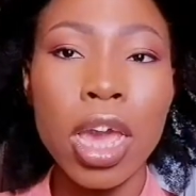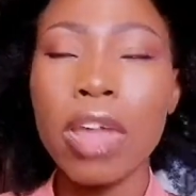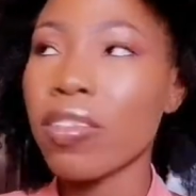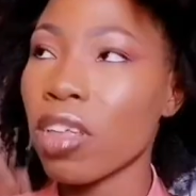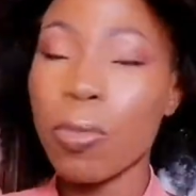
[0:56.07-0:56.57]

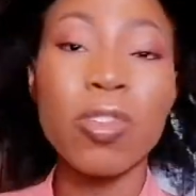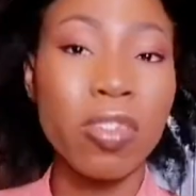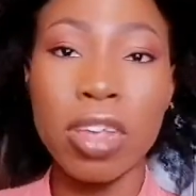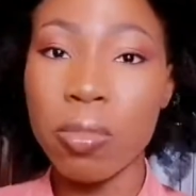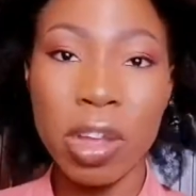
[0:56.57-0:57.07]
It's not supposed
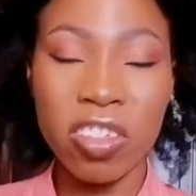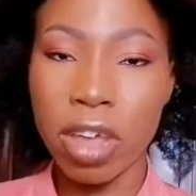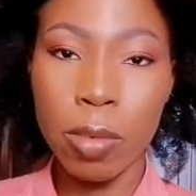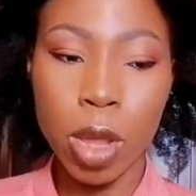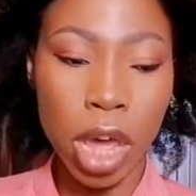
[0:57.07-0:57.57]
to take too much
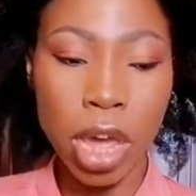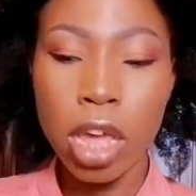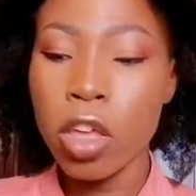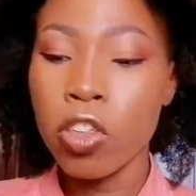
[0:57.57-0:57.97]
time. Okay,